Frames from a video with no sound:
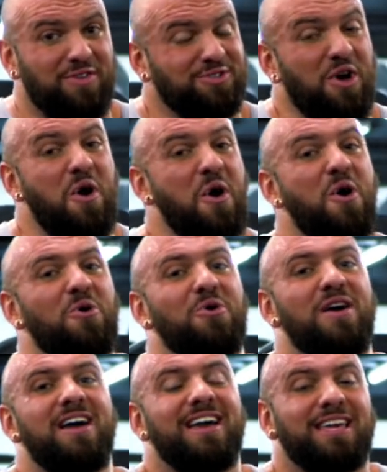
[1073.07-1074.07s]
So
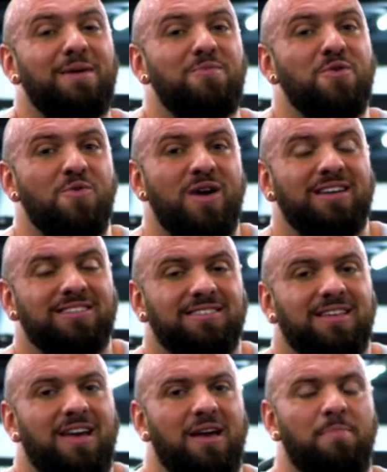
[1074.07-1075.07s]
keep your rest
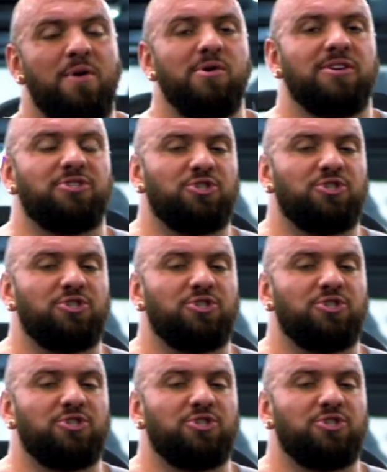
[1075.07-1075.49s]
period